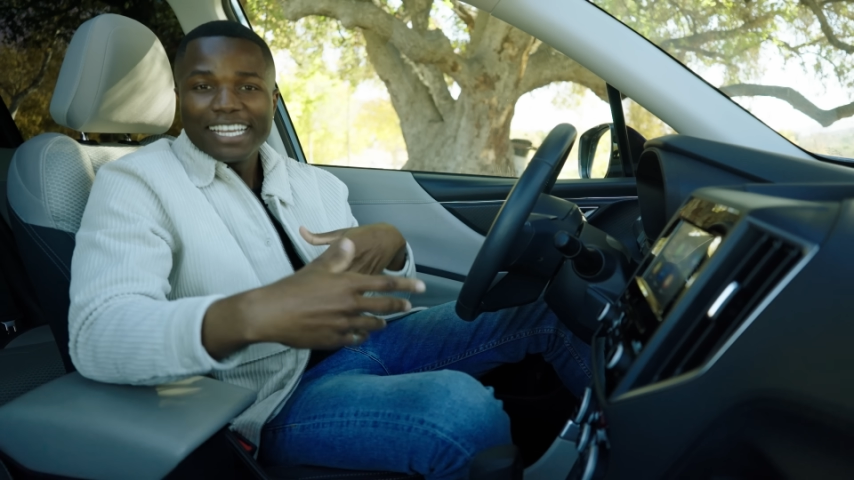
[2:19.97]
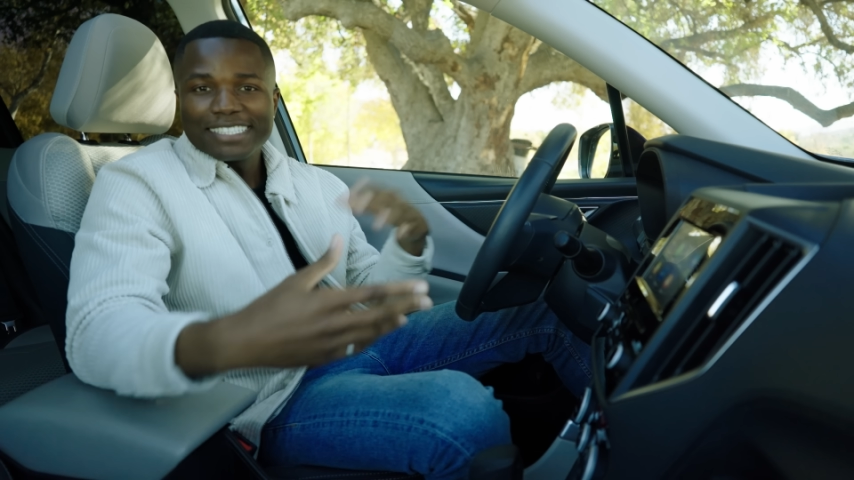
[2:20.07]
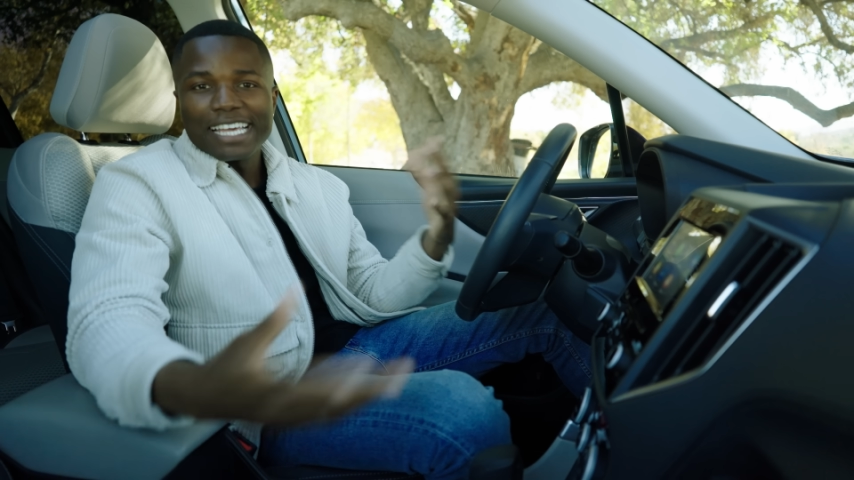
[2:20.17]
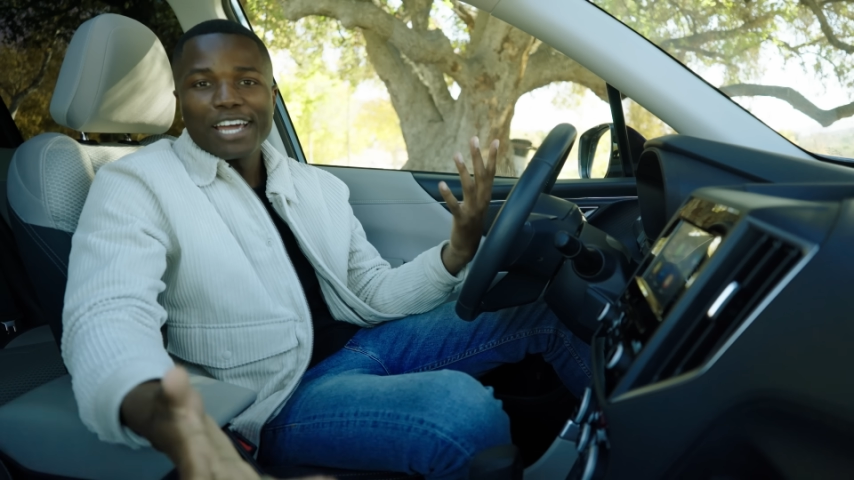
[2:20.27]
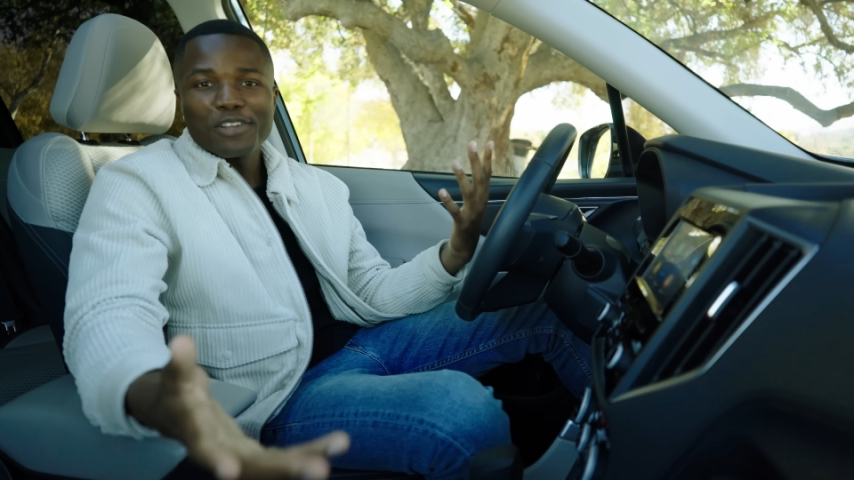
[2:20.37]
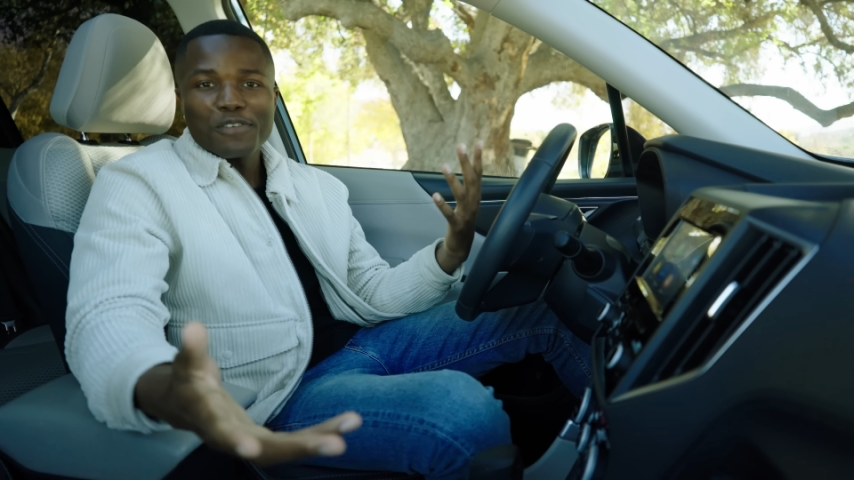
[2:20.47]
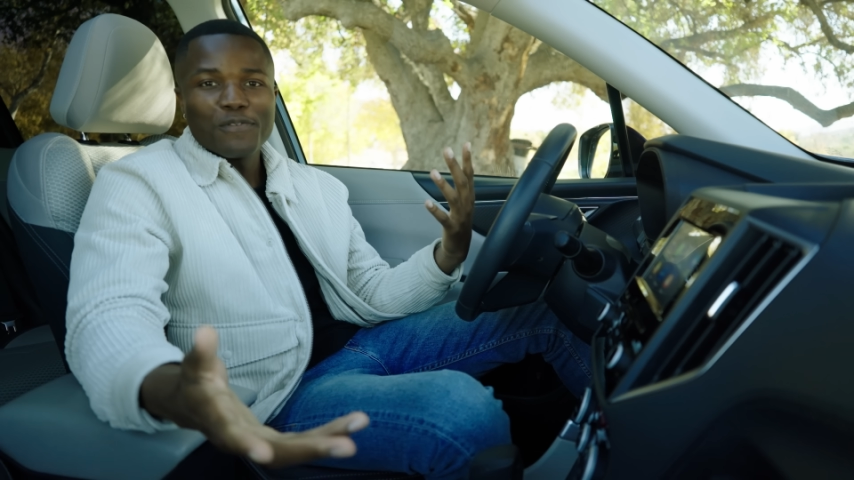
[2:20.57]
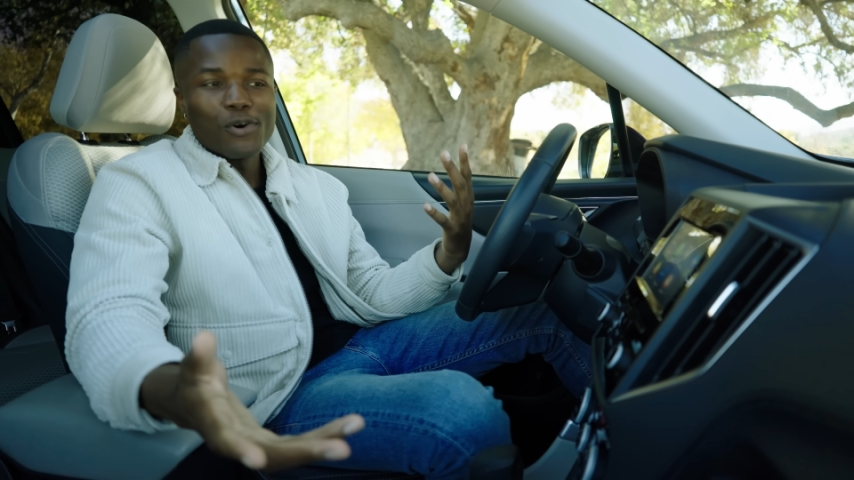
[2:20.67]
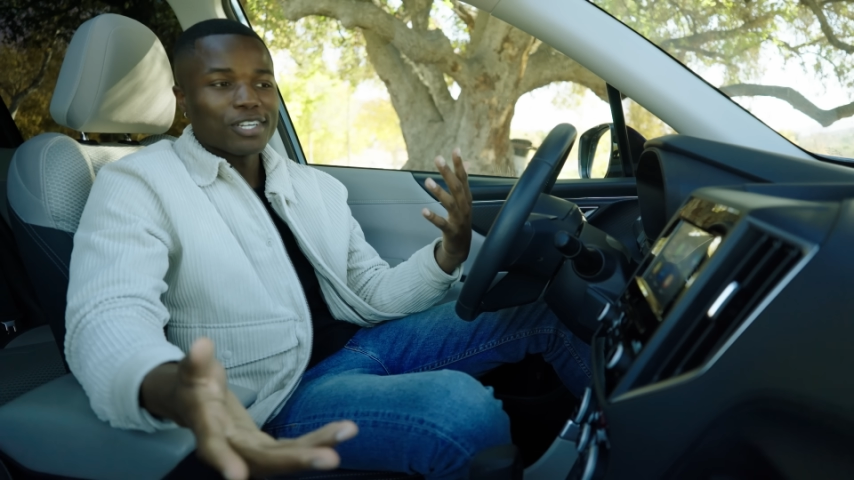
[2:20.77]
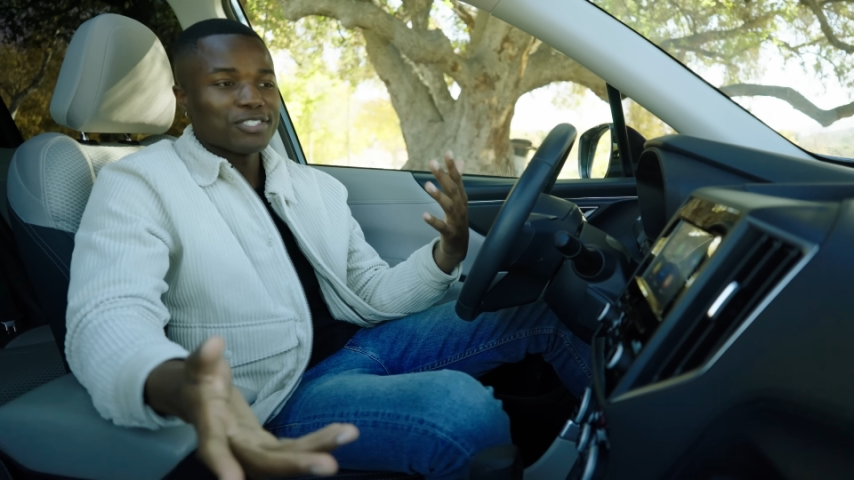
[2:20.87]
Inside of the
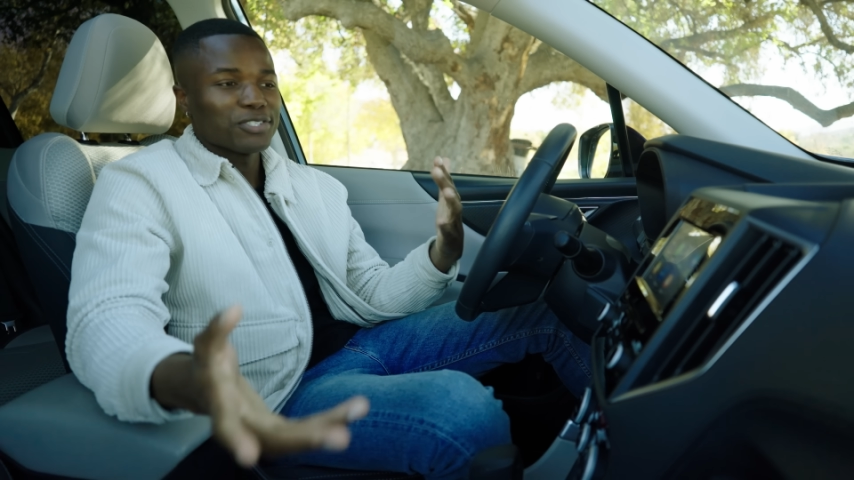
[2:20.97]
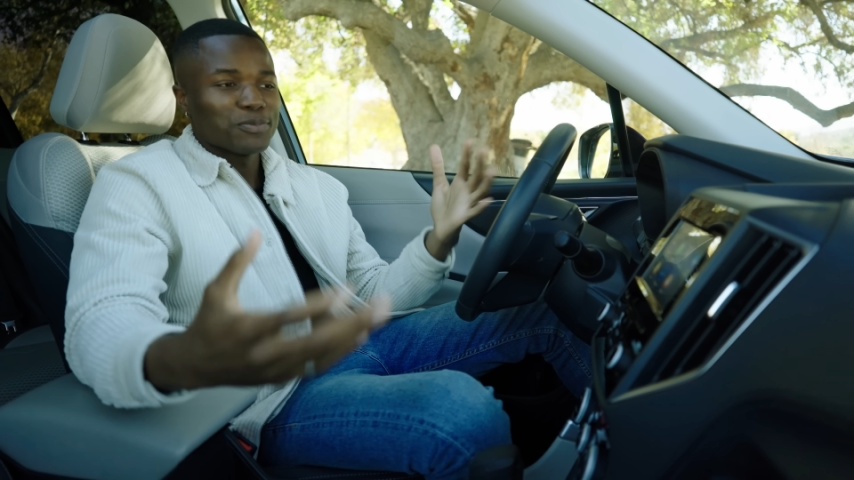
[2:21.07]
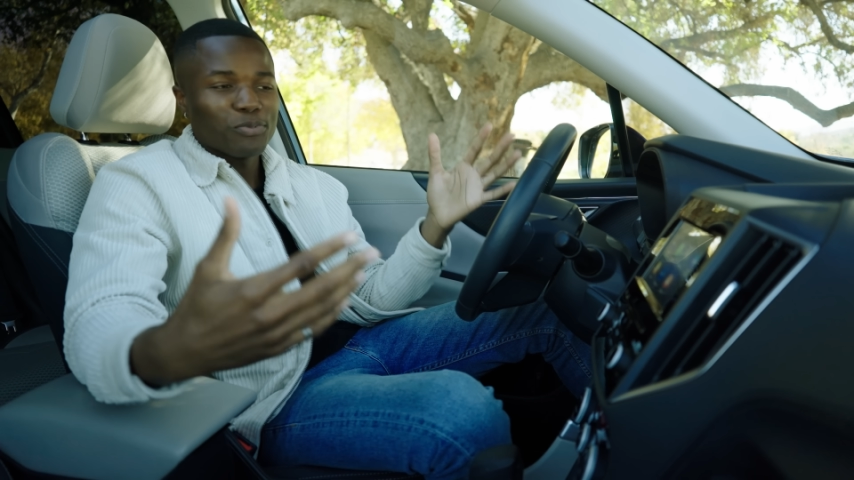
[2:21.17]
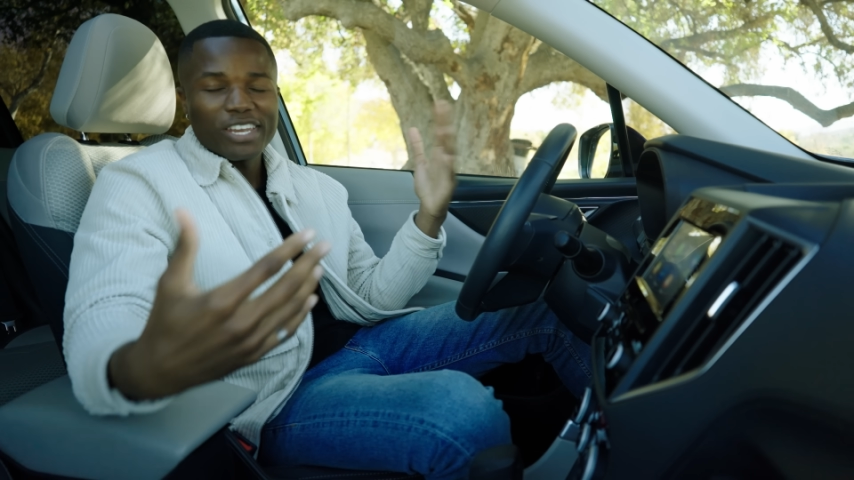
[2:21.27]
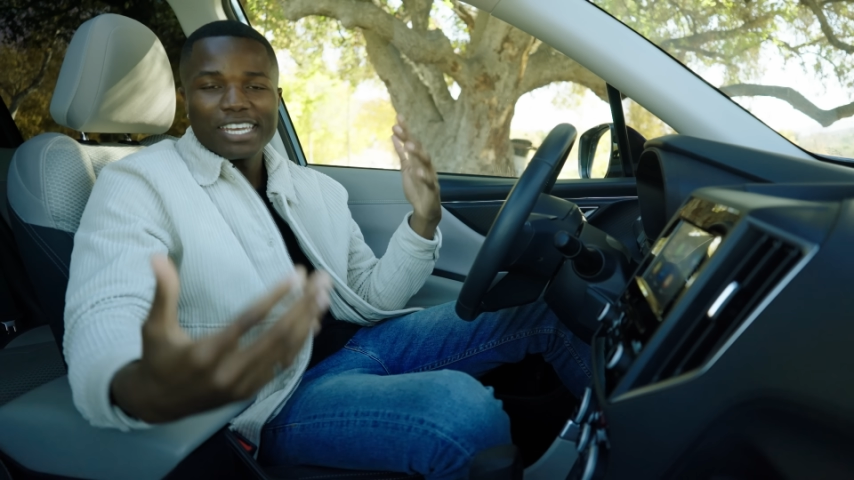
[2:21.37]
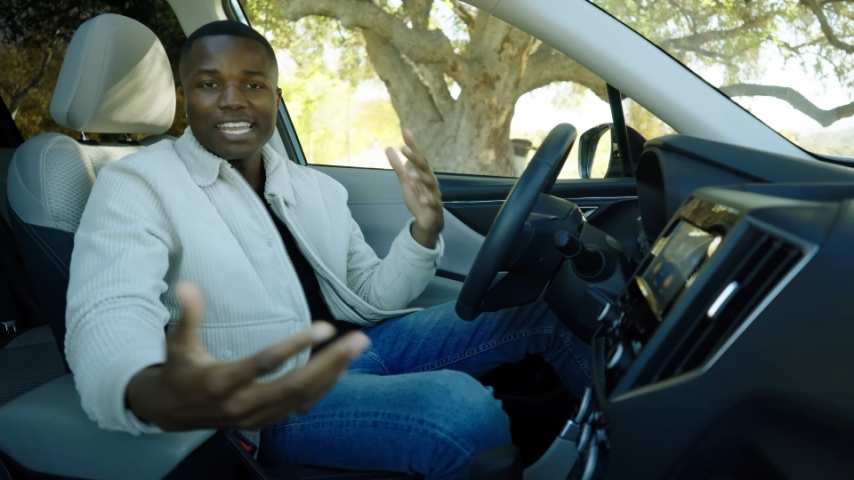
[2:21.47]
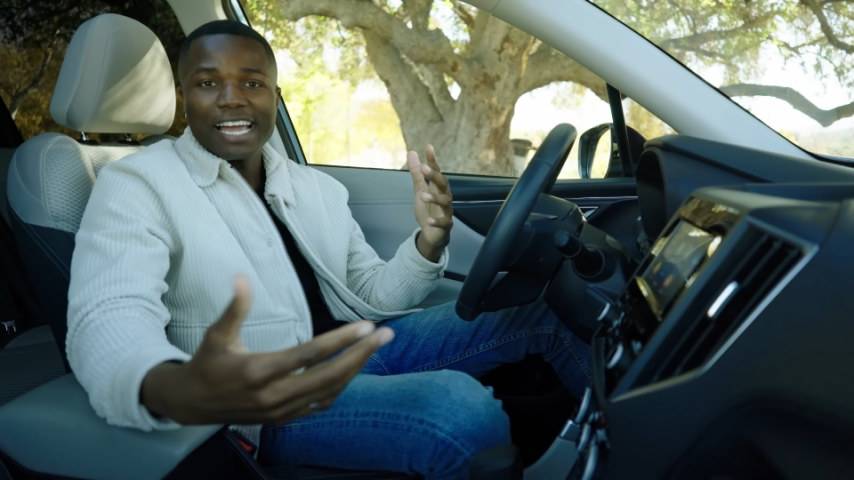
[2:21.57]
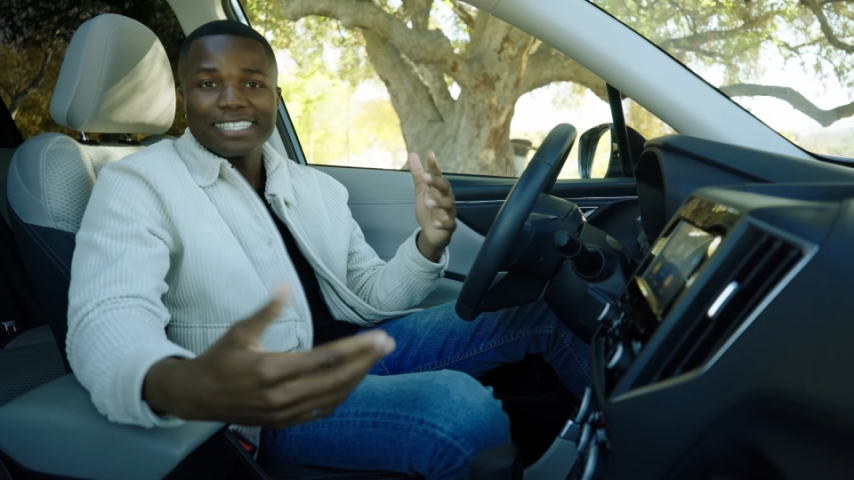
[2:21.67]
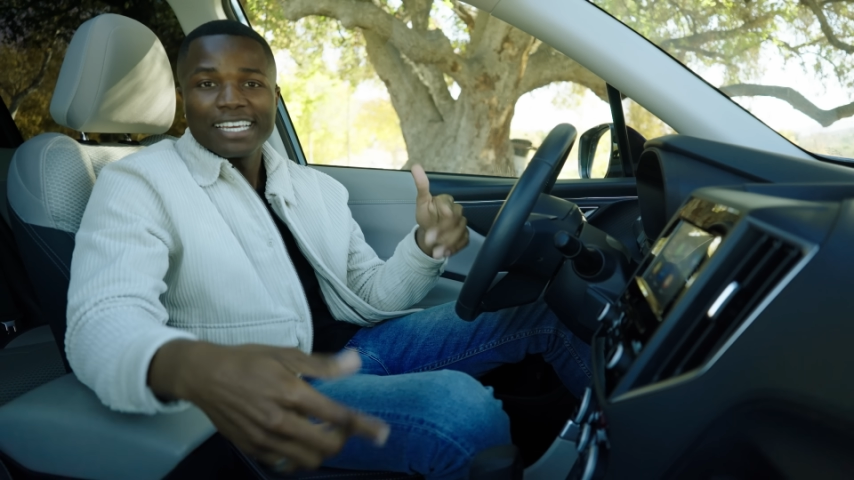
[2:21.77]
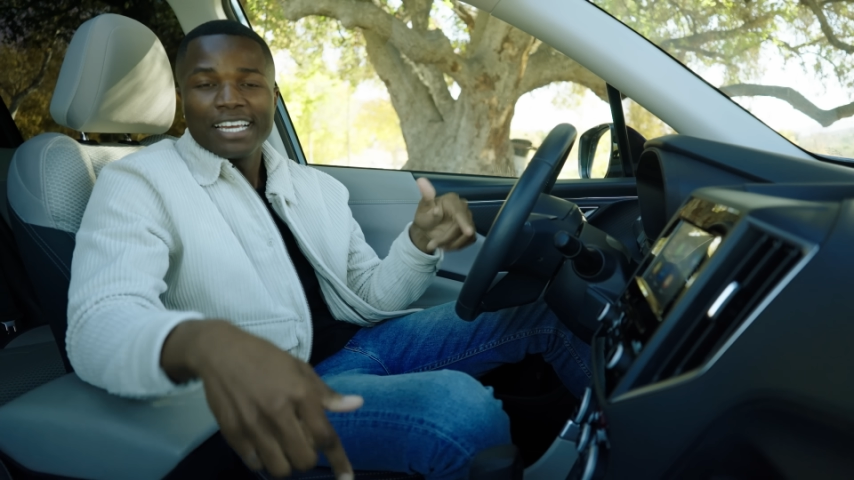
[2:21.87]
Forester is pretty
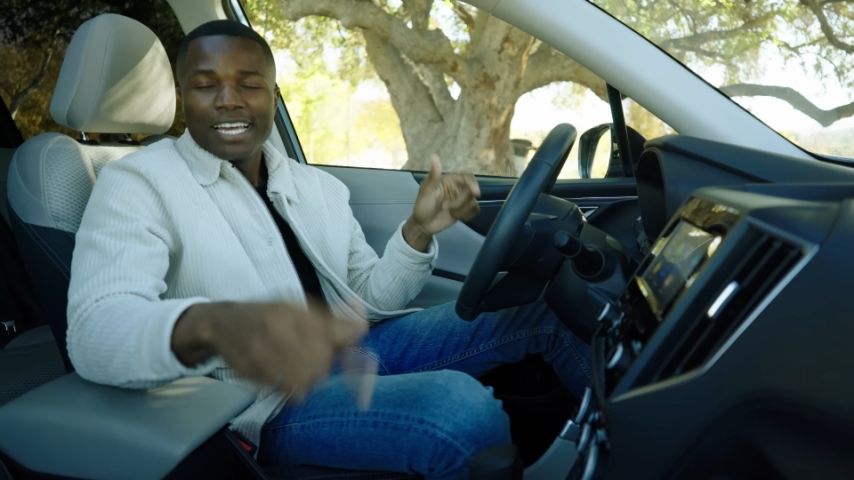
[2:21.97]
nice.